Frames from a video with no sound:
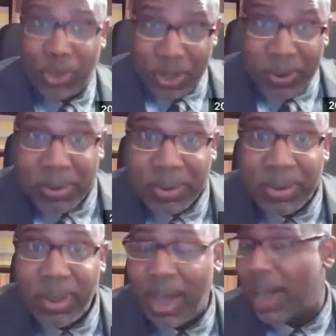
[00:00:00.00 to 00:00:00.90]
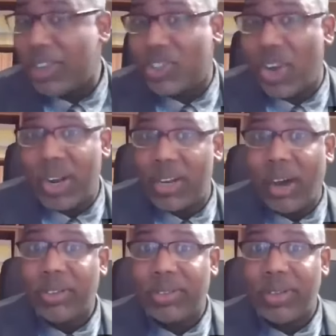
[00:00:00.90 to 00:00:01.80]
Do you? I certainly
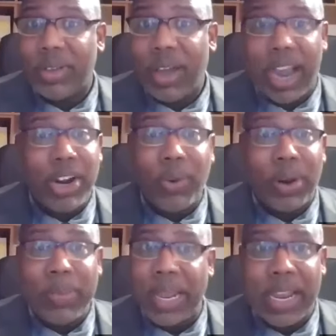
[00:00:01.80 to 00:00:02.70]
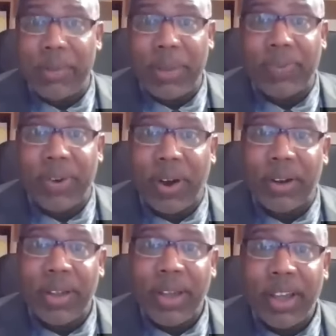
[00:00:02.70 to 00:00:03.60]
not. I don't want to be an enemy of
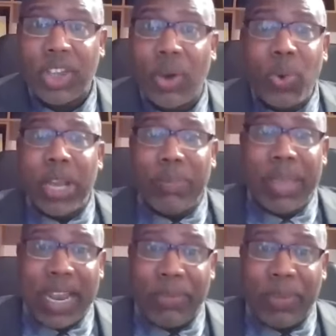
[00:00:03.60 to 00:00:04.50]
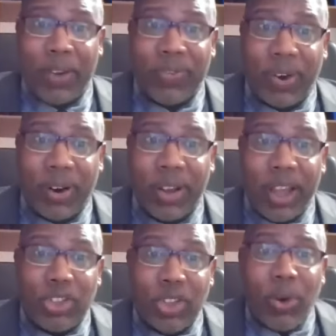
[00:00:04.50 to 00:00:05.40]
God. So who can be an enemy of God?
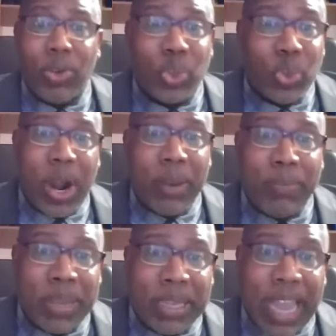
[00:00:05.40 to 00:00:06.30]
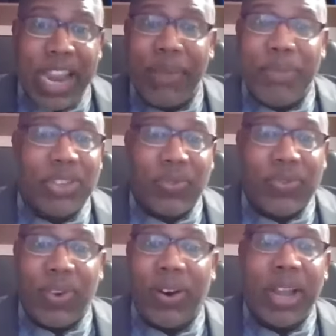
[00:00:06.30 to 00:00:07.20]
Those who are being enemies
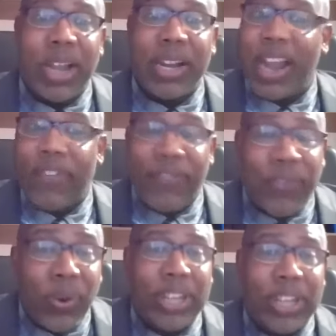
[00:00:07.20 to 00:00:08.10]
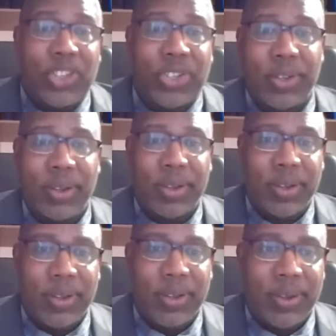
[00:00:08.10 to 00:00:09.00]
of God, they are foolish.
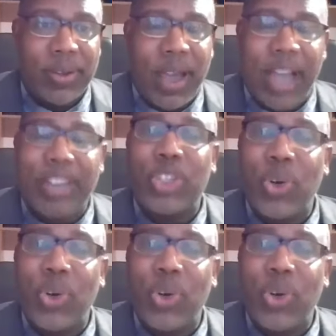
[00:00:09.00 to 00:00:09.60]
And